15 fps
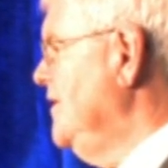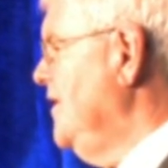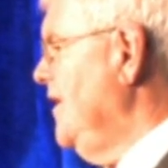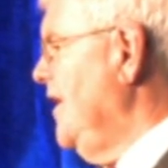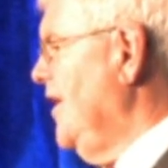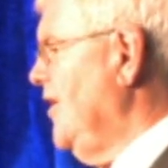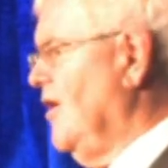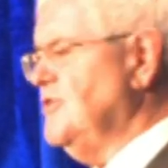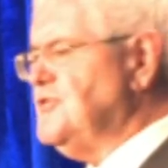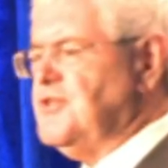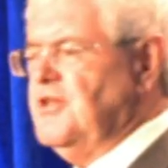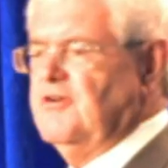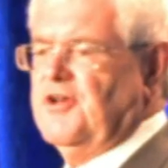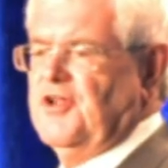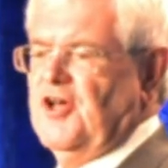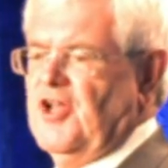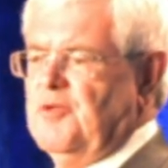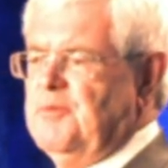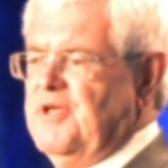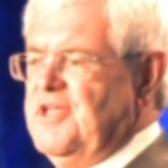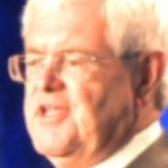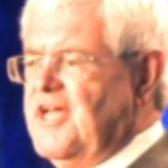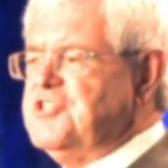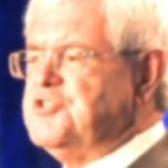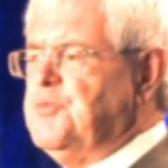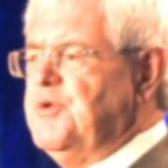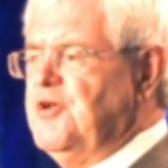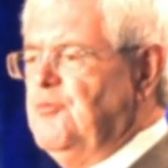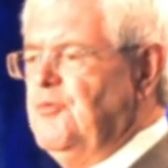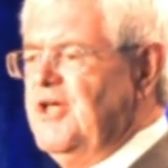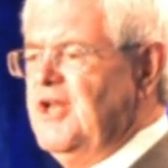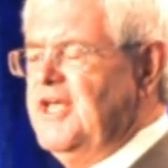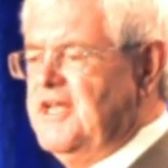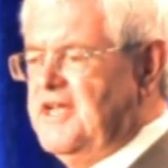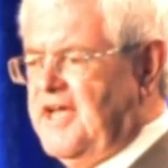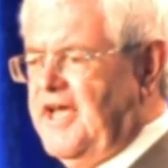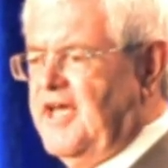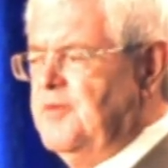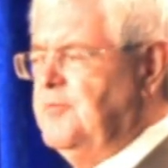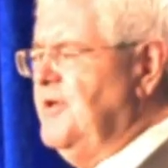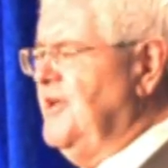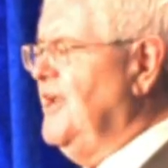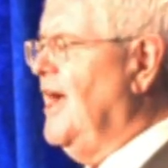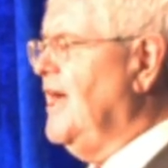and our slogan ought to be, yes, we really can, but not